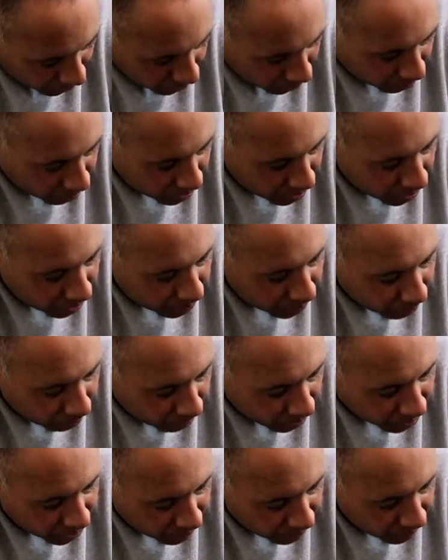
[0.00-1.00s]
ended up cutting a
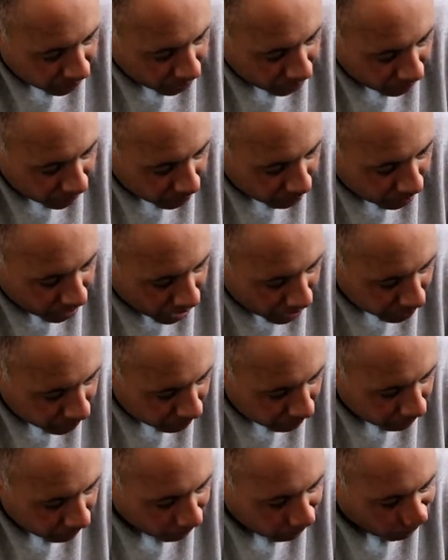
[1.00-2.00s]
bunch of it off the
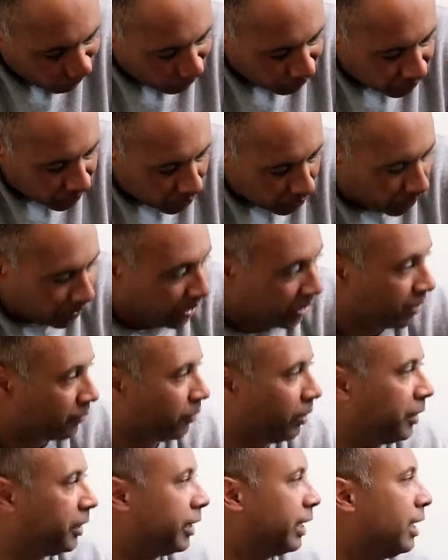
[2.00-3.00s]
bottom. We had it
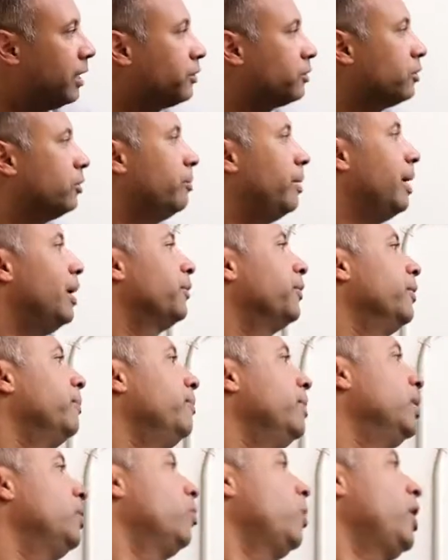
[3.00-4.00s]
running out to about the
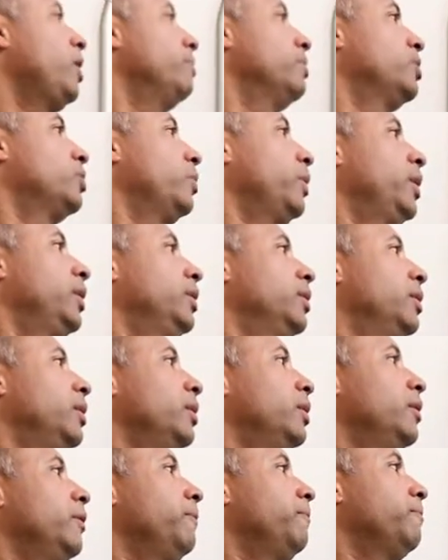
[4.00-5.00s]
midway between
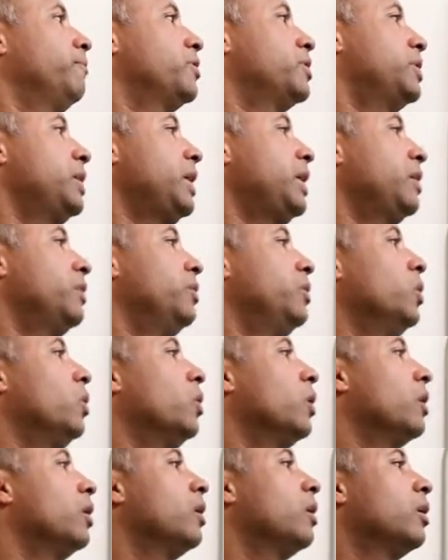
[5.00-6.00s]
the second
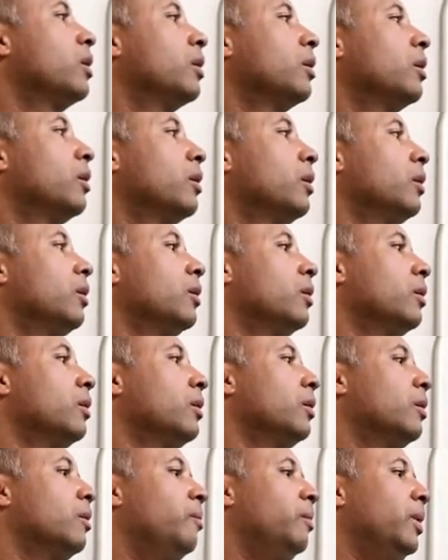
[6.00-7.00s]
door,
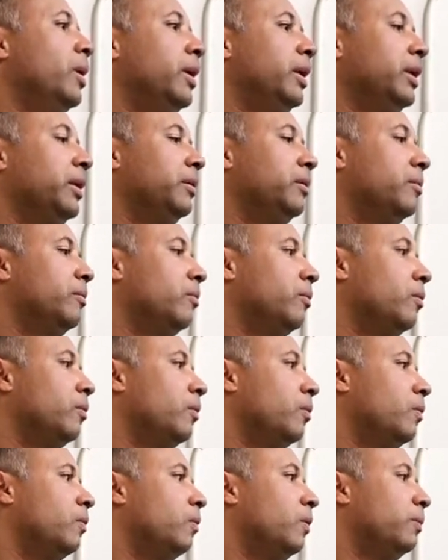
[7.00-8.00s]
but it,
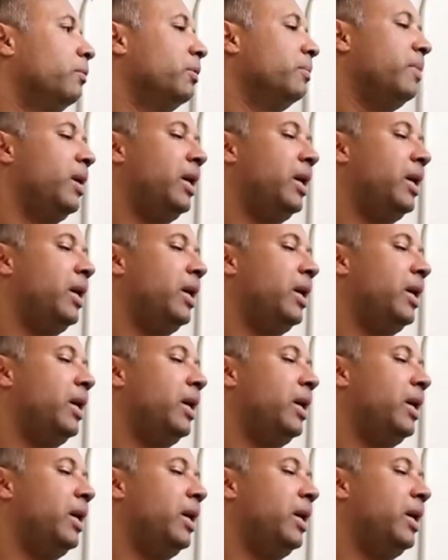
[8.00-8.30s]
when we